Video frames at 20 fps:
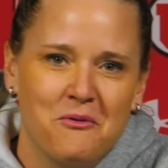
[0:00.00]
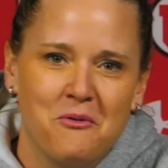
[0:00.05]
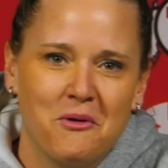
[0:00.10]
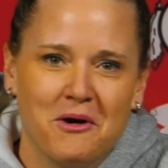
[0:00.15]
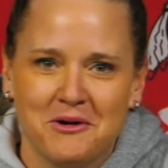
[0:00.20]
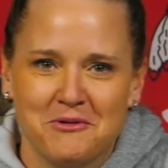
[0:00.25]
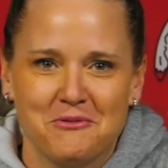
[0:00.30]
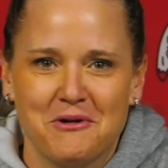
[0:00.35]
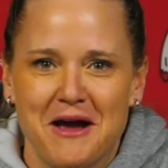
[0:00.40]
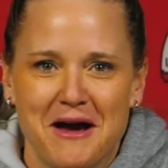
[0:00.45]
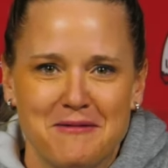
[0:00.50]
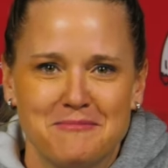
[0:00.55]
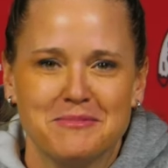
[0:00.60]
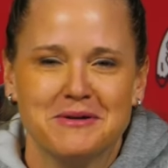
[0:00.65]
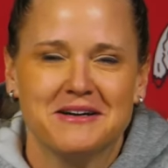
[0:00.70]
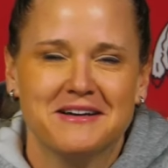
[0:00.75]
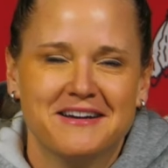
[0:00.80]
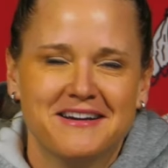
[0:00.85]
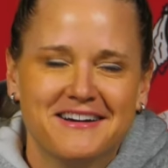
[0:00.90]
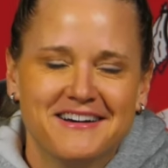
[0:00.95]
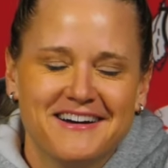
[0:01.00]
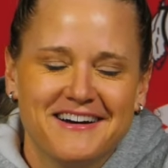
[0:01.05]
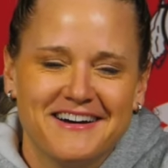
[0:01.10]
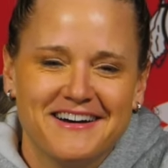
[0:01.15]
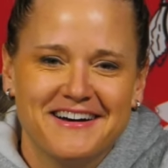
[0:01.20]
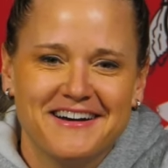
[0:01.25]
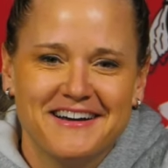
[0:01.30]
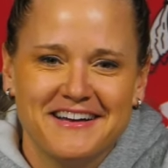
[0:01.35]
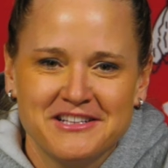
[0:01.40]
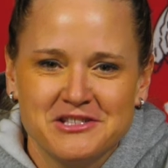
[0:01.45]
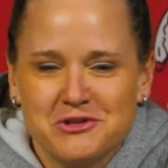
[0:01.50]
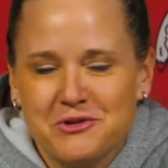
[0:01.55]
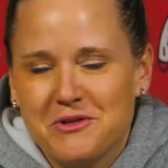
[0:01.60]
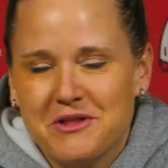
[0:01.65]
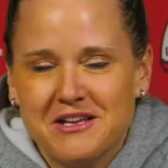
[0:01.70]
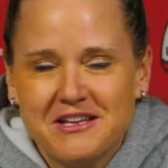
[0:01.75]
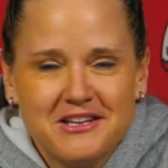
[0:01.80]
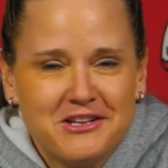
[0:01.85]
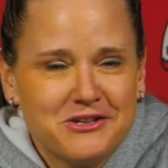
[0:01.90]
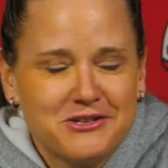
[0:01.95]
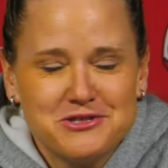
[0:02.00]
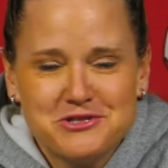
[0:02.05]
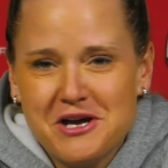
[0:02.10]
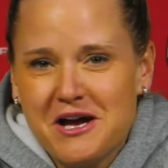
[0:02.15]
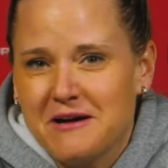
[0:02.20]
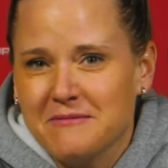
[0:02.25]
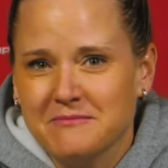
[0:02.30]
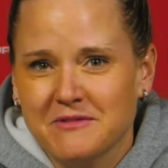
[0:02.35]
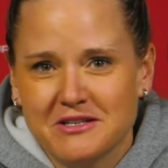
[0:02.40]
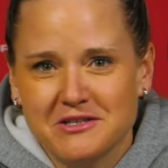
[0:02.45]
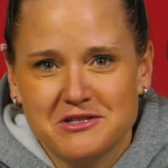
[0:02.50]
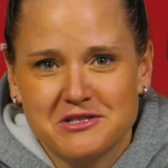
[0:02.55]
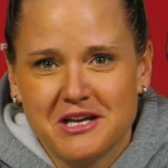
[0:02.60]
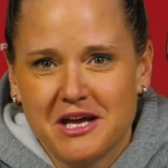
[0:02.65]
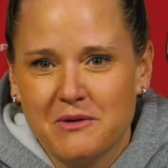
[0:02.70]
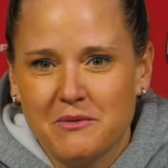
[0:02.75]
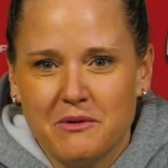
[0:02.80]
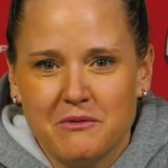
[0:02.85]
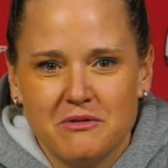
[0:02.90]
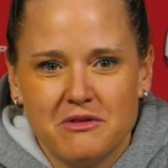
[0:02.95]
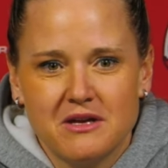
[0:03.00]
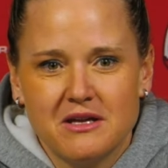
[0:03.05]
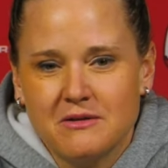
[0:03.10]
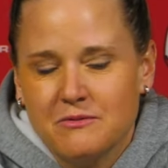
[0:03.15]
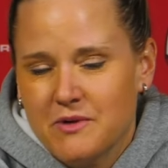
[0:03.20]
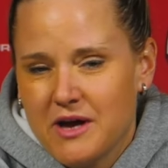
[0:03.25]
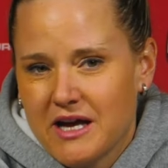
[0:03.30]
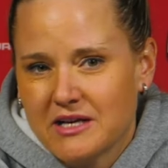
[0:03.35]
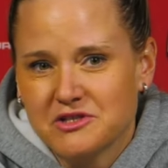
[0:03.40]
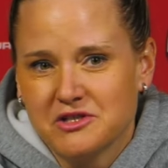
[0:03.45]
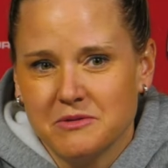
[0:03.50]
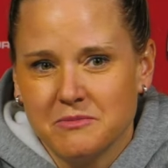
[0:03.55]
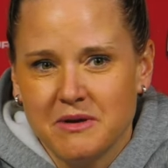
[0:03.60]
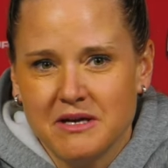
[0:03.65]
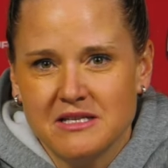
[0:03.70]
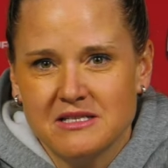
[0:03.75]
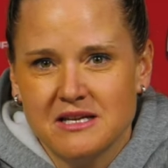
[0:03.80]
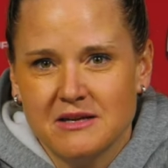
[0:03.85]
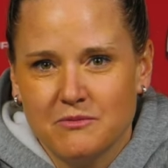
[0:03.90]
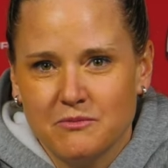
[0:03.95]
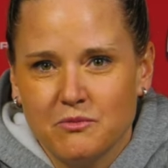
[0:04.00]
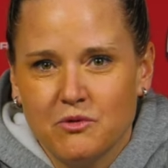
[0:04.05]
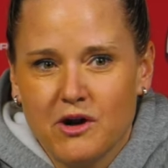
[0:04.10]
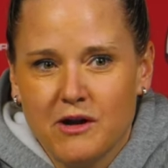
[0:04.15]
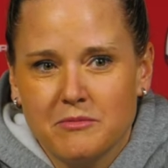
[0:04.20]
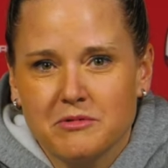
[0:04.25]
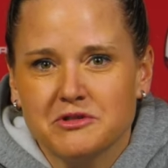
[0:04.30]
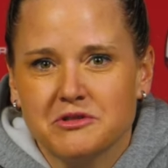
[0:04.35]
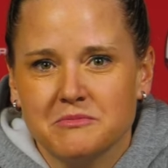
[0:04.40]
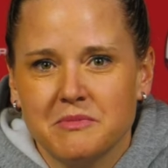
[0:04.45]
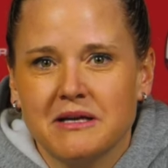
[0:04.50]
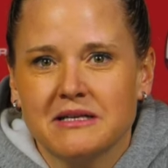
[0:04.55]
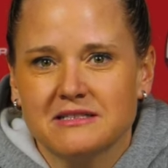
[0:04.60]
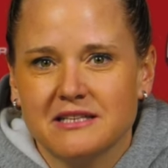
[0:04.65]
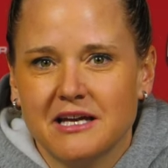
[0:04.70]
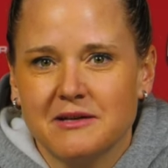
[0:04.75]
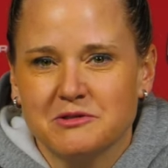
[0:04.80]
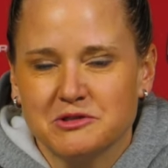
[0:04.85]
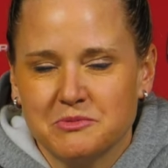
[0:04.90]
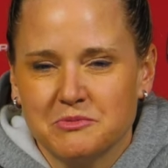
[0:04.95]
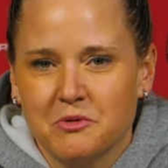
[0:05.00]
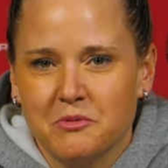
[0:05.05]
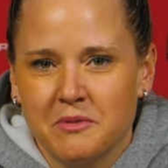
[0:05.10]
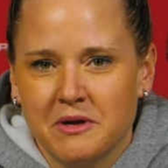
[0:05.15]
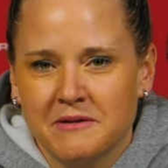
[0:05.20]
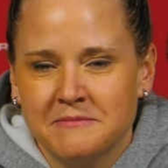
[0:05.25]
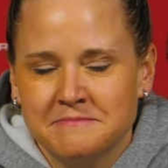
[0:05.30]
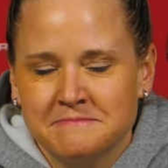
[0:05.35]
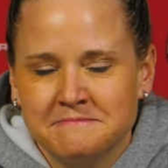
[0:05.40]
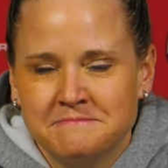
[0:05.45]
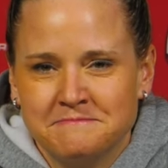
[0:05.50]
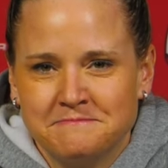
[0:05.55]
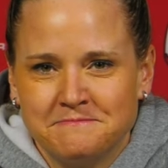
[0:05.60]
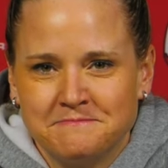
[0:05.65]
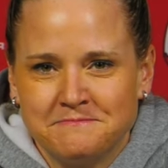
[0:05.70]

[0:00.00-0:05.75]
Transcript: one rep. And so they did a good job. They just kind of went with it, and we actually were able to maintain some momentum.